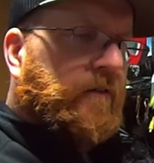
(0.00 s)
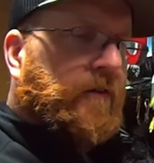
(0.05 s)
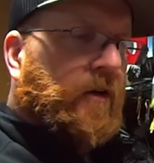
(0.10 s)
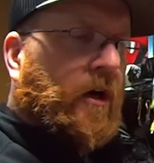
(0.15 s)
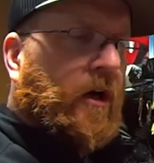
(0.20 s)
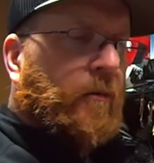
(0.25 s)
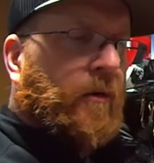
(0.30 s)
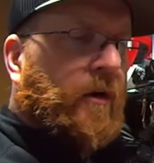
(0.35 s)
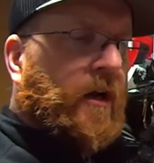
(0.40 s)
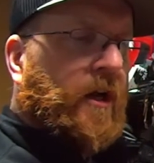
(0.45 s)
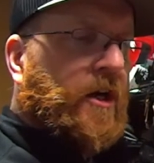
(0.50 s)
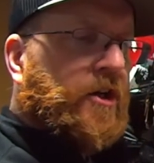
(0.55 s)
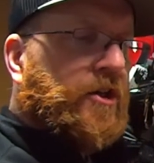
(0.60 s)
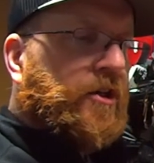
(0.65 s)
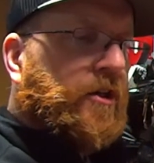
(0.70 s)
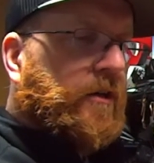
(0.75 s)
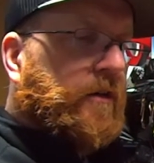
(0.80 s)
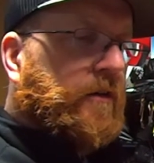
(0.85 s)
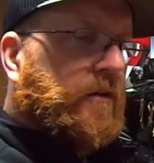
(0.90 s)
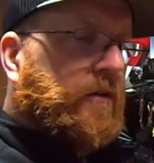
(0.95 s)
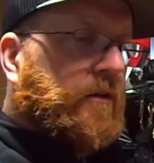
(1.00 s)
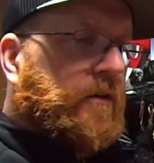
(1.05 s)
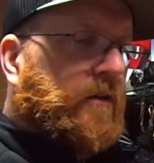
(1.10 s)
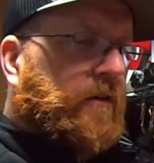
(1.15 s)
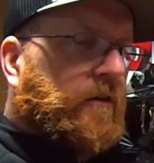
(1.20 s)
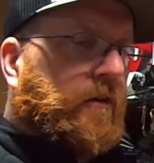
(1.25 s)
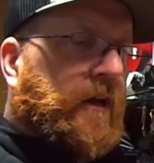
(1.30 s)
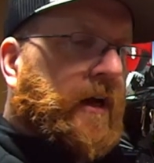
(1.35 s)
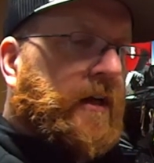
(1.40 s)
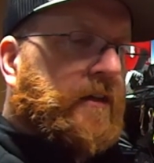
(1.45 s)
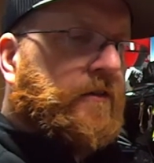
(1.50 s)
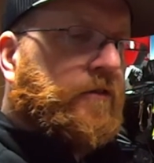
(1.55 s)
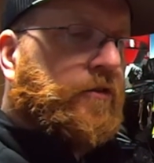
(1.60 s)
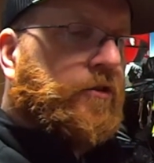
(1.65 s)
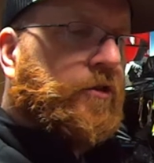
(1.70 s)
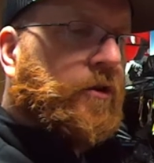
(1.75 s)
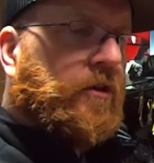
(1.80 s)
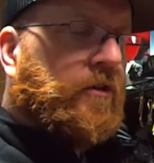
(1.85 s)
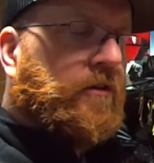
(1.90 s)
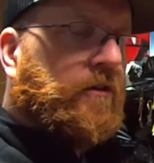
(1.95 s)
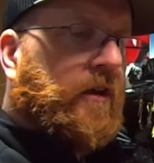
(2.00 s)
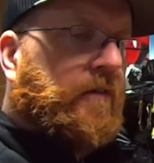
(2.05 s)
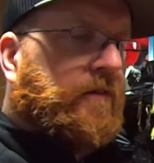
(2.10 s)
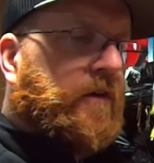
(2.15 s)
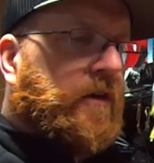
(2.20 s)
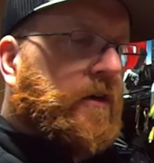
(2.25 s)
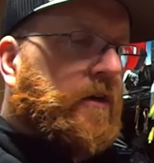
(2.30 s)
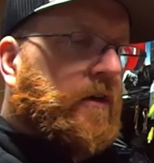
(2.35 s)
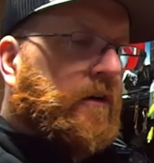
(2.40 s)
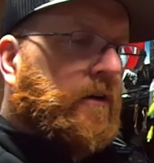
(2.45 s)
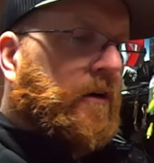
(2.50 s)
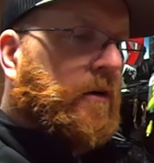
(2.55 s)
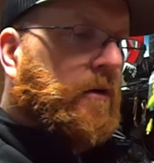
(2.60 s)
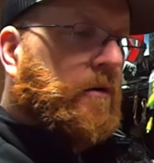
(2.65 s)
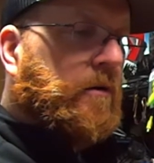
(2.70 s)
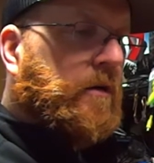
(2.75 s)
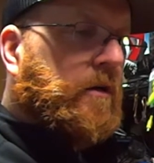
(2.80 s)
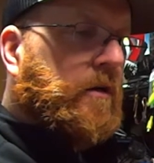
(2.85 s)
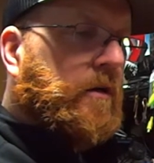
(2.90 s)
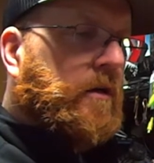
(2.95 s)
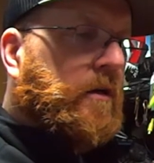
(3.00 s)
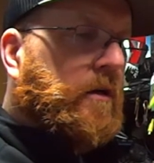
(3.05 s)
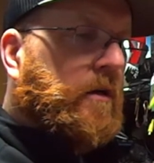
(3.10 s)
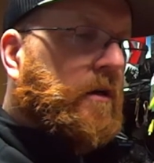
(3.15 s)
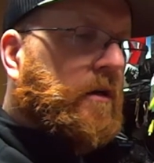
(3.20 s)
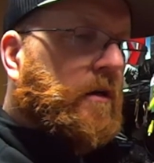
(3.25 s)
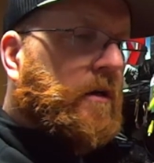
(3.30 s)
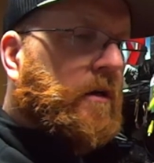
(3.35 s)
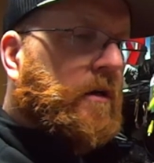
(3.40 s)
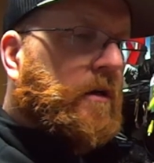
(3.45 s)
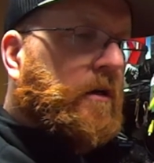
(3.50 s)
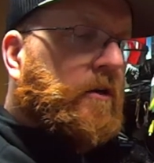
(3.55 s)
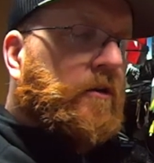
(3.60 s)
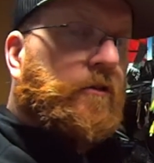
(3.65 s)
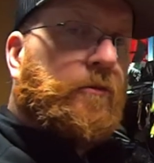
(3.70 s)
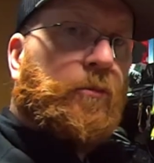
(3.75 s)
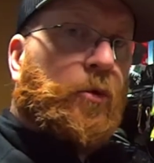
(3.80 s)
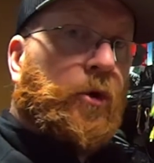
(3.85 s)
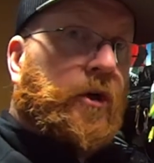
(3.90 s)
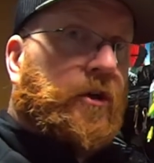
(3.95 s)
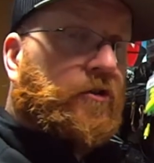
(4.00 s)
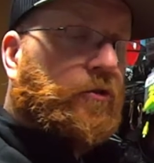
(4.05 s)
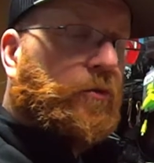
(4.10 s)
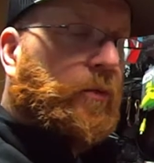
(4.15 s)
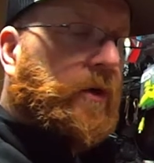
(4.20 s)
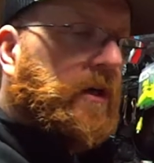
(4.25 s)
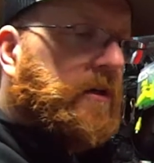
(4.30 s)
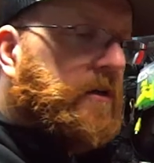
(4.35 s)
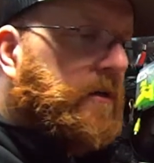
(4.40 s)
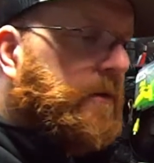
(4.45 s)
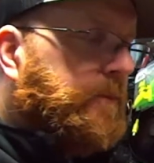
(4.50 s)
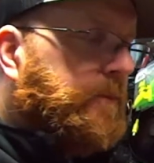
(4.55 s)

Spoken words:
carbonation. There's lots of sugars left in here, though. It's pretty sweet.